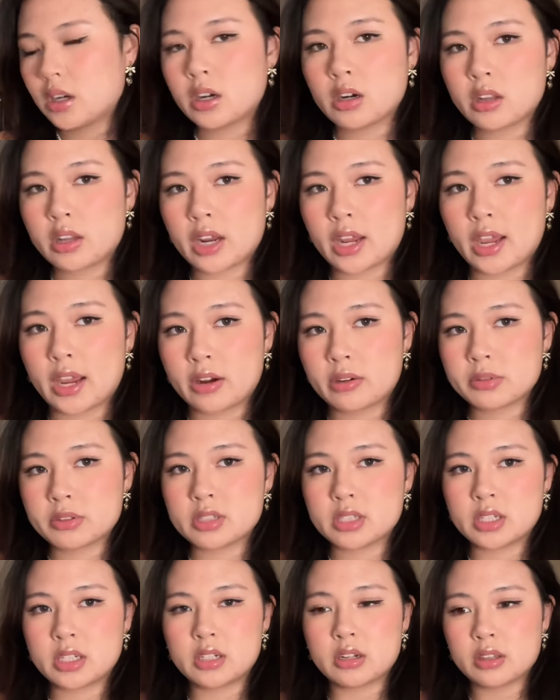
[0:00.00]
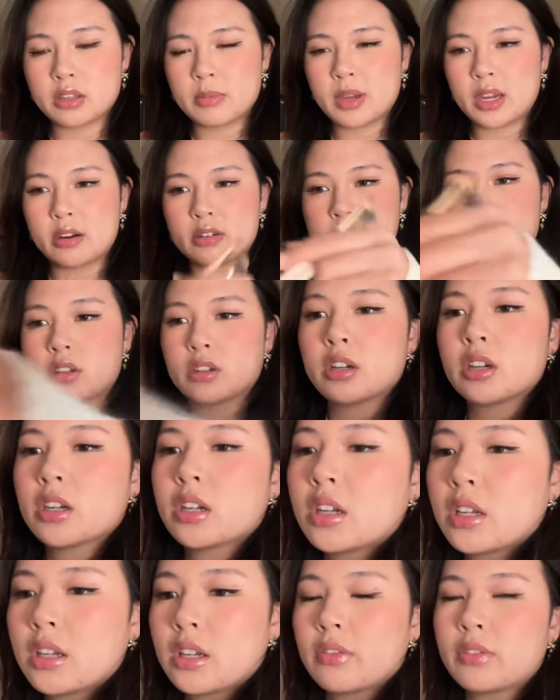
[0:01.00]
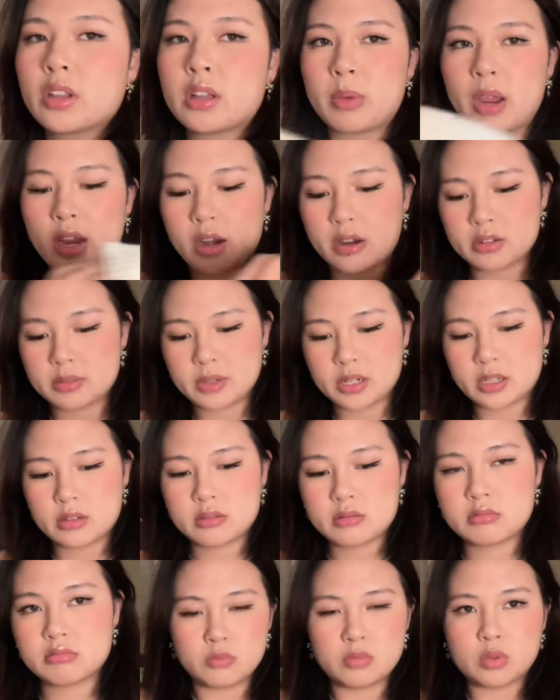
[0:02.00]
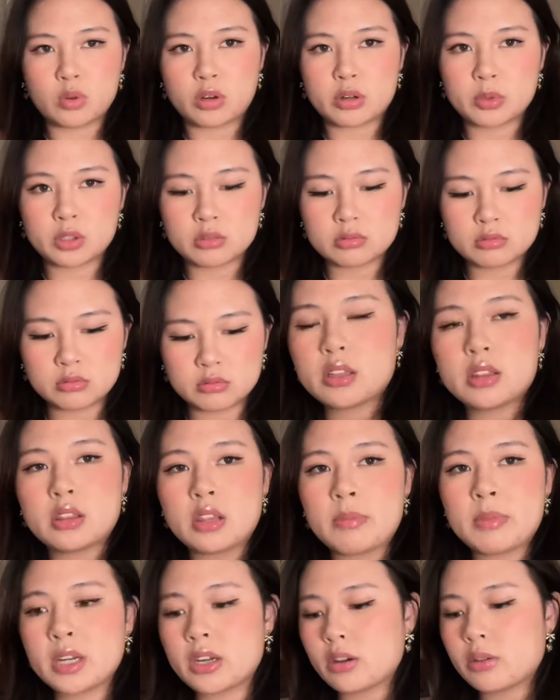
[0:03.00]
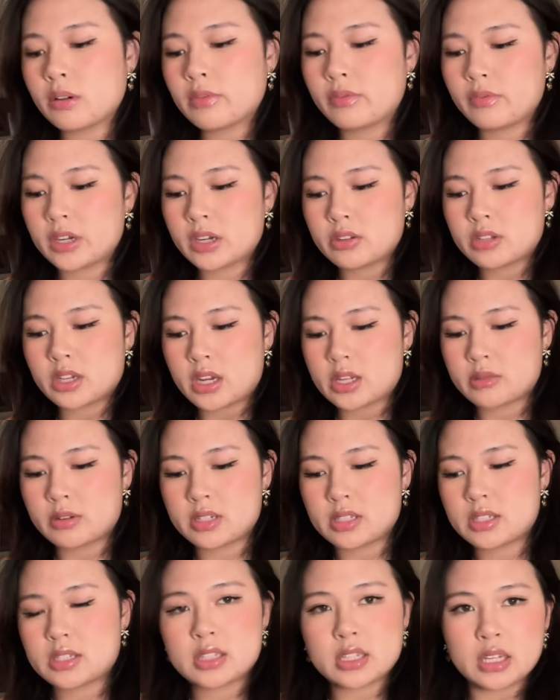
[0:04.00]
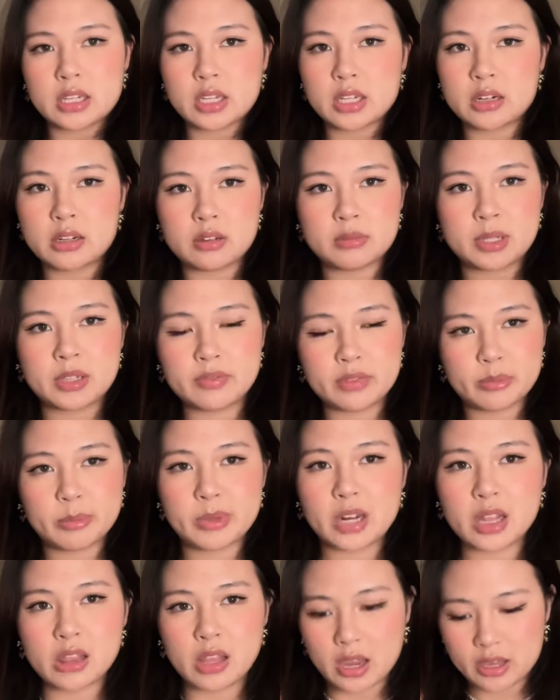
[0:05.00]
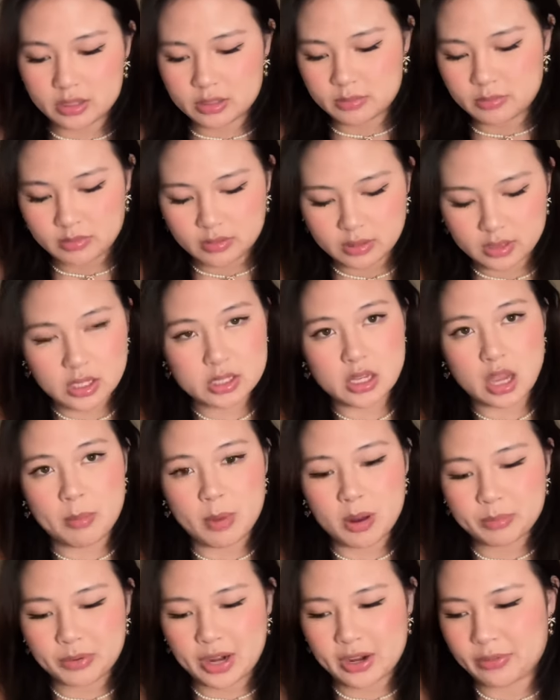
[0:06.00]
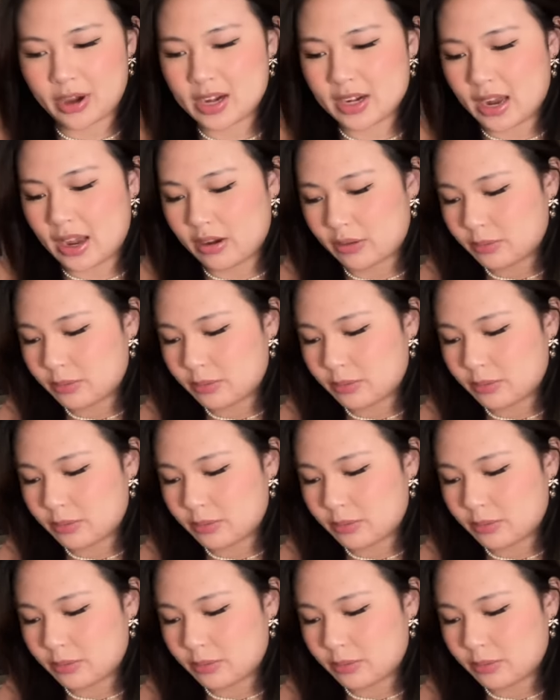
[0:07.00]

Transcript: Like a hair routine. Not that my hair is good. I feel like my hair is pretty normal. Let me know what videos you guys want to see, and I'll be filming a lot because I'm on break right now.